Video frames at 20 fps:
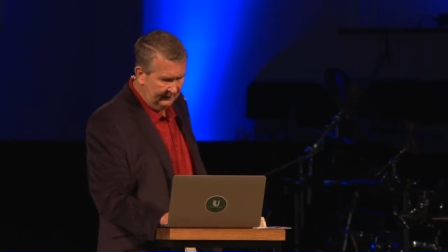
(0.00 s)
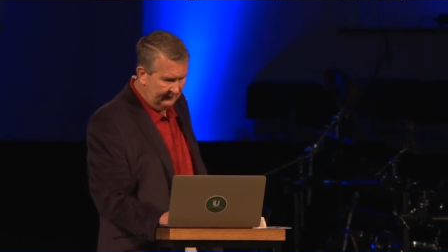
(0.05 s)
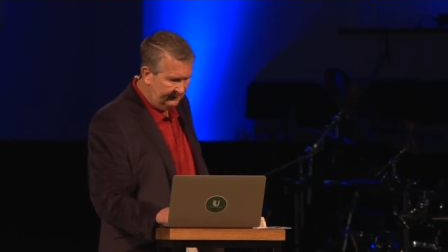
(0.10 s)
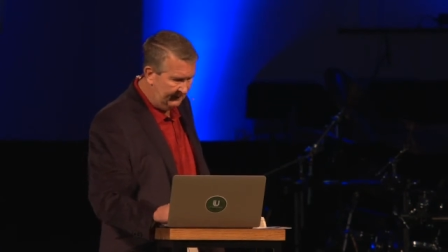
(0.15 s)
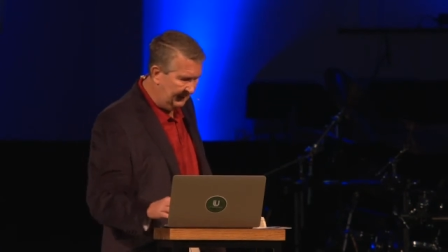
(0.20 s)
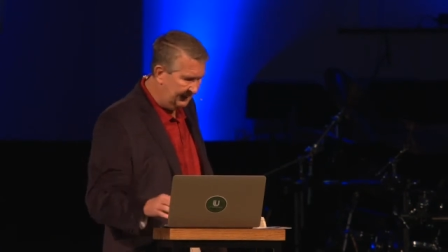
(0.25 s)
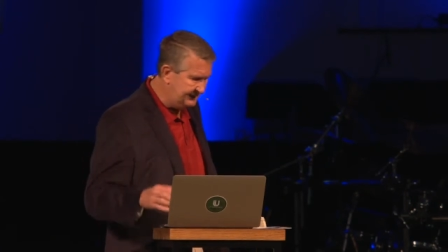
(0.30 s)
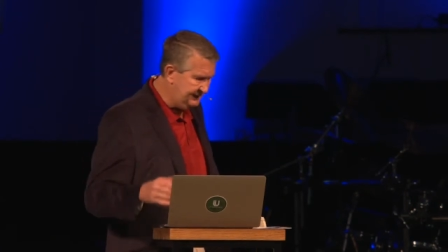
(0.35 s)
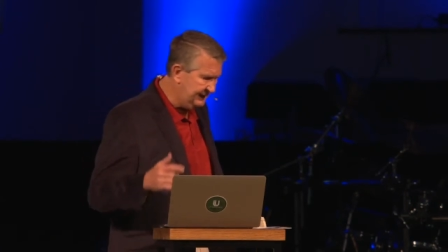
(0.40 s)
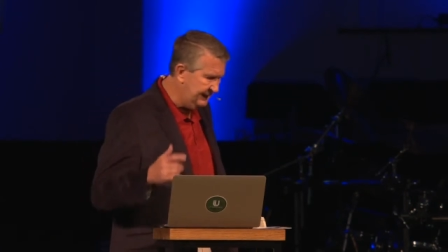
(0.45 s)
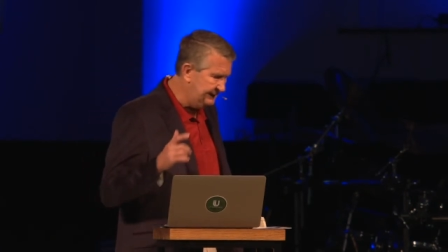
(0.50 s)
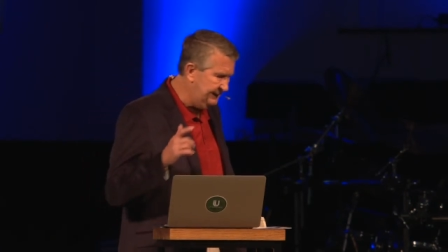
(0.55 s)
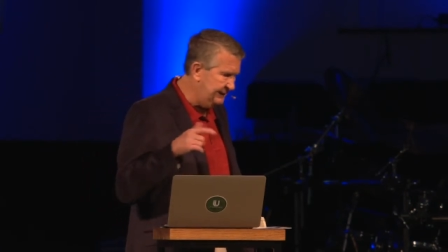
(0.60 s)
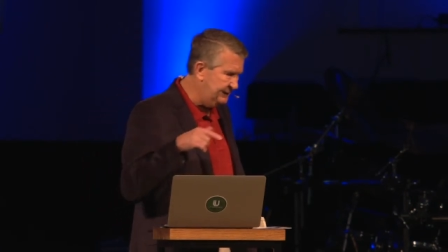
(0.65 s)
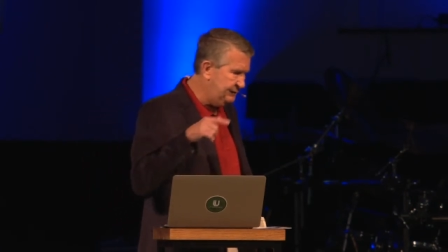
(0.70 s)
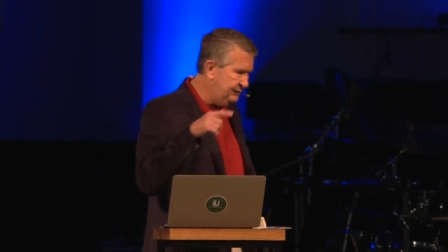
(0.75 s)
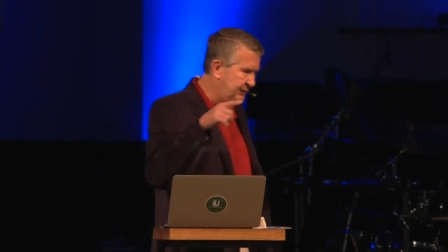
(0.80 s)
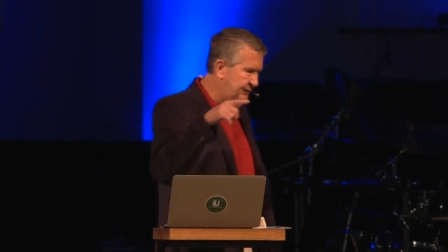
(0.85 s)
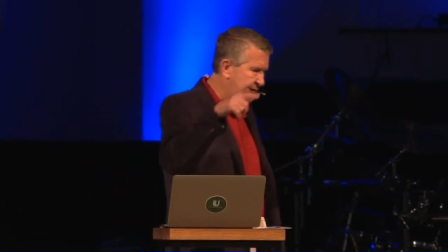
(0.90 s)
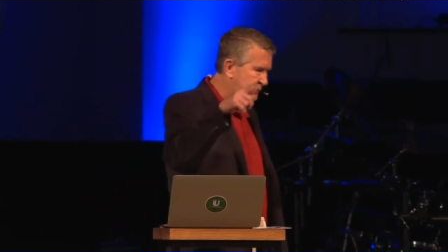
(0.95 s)
Now, I said this
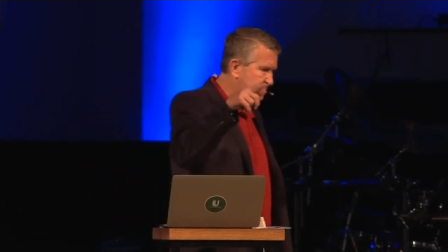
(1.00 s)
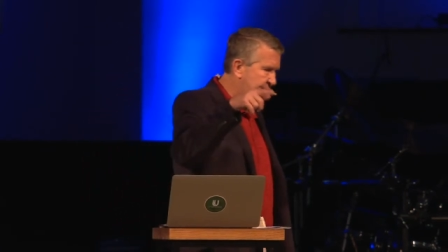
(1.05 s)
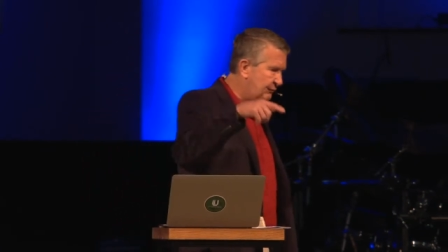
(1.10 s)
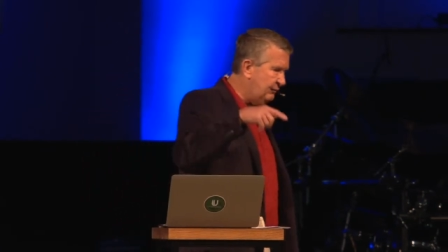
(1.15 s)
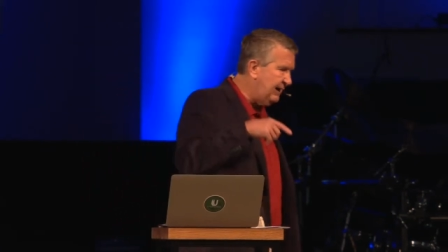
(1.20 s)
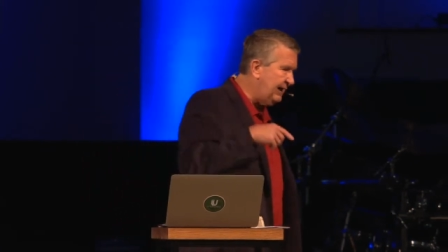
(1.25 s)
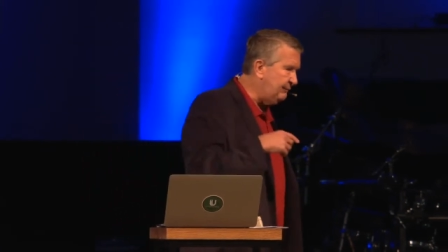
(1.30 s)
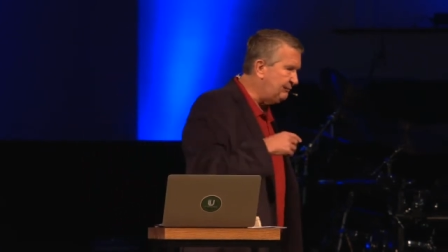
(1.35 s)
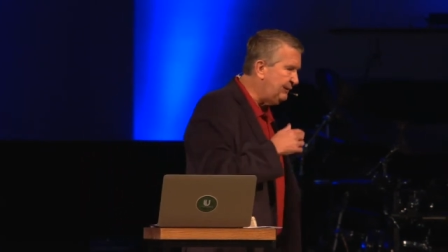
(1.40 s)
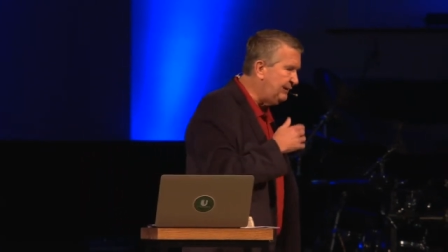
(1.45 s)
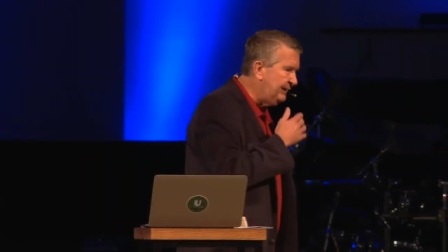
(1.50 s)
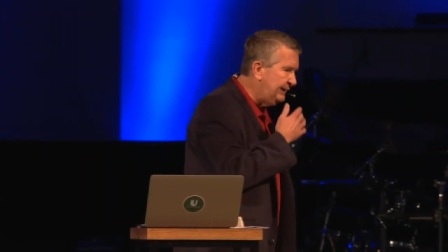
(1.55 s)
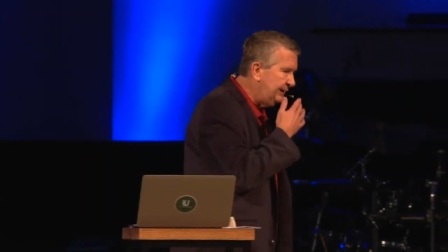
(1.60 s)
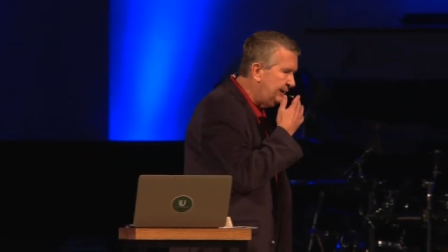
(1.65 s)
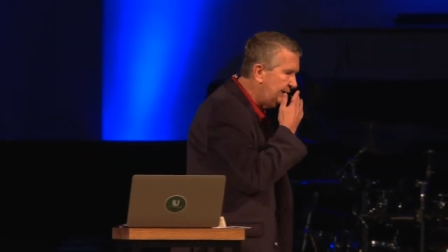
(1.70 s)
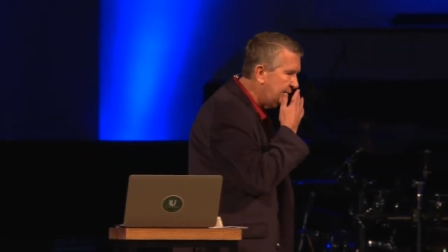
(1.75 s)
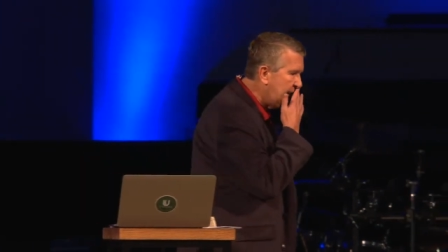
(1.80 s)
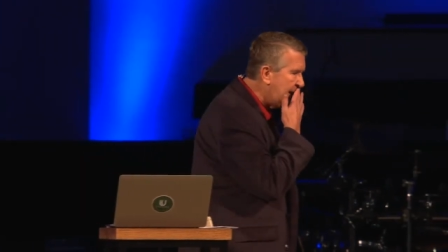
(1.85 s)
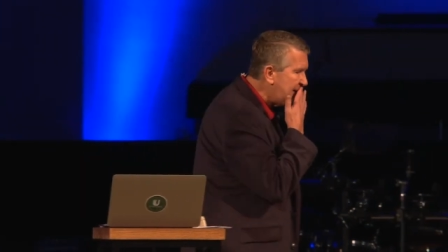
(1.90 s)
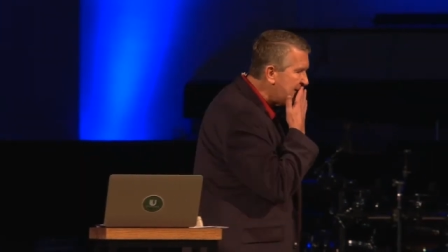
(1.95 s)
church is rampant in the
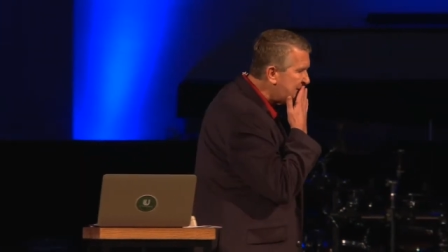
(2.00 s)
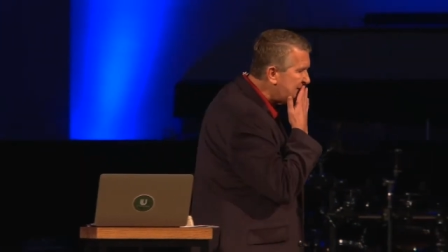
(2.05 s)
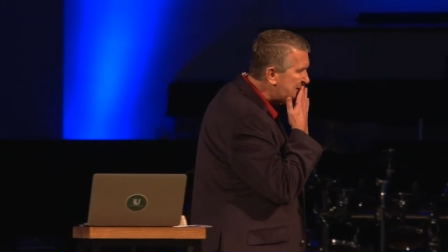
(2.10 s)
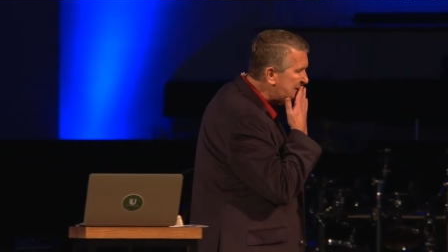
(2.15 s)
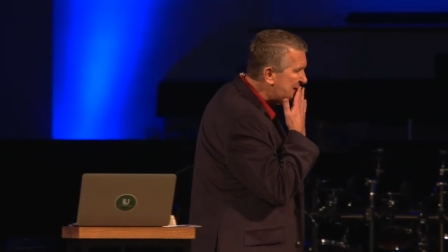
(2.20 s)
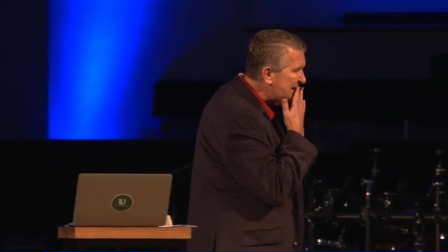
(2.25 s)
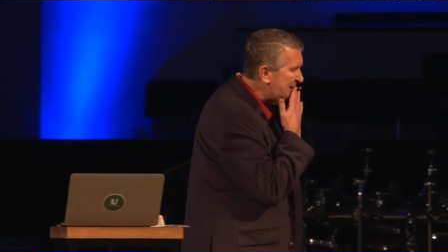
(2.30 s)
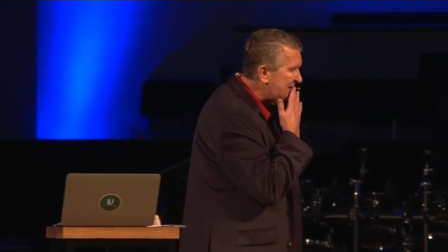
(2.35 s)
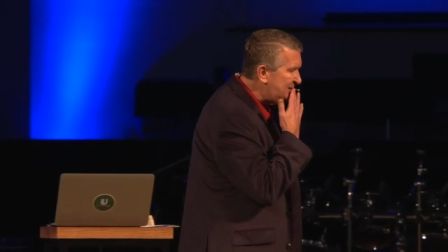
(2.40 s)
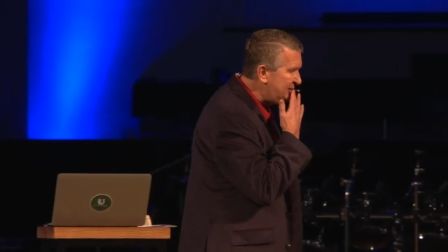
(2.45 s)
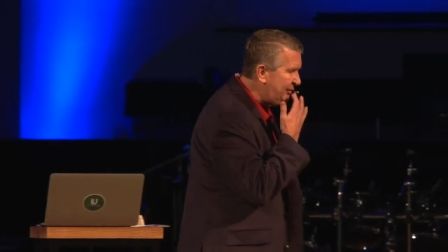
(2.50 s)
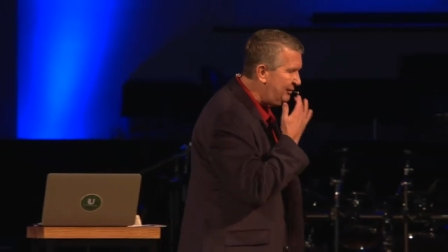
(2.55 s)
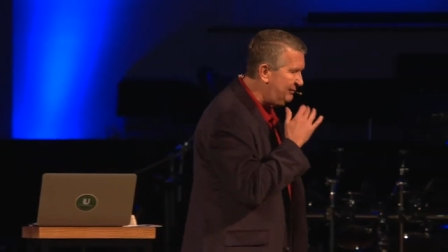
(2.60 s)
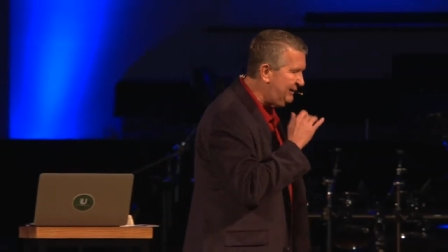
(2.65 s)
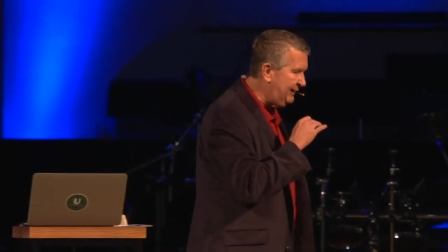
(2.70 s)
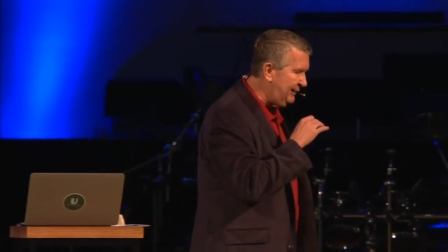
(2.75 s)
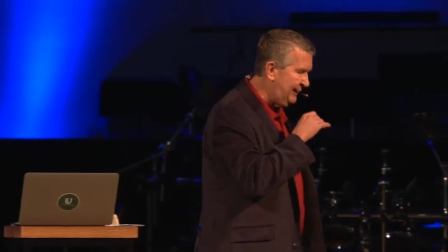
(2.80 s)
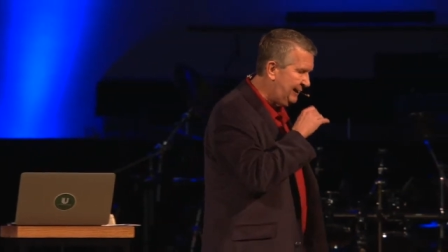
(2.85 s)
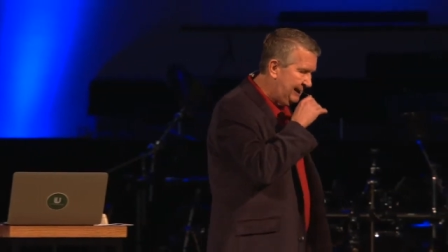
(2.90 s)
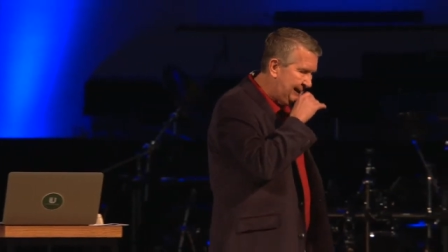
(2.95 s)
United States of
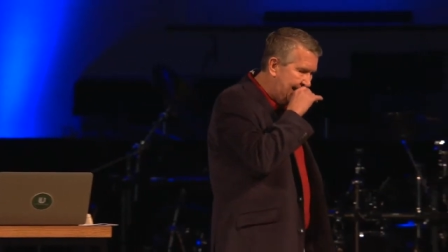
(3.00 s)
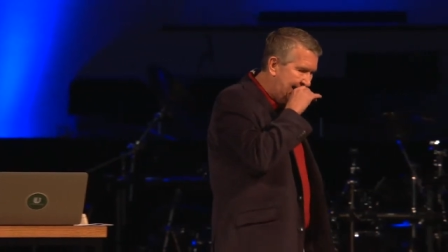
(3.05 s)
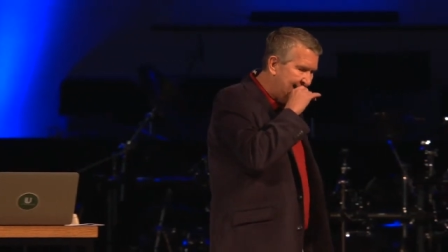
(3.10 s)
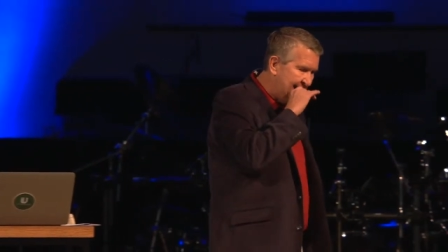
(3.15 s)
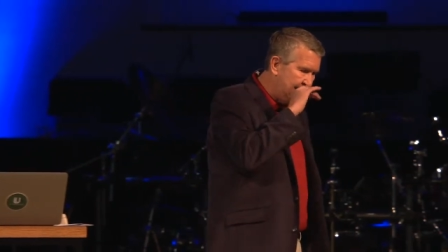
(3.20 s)
America today.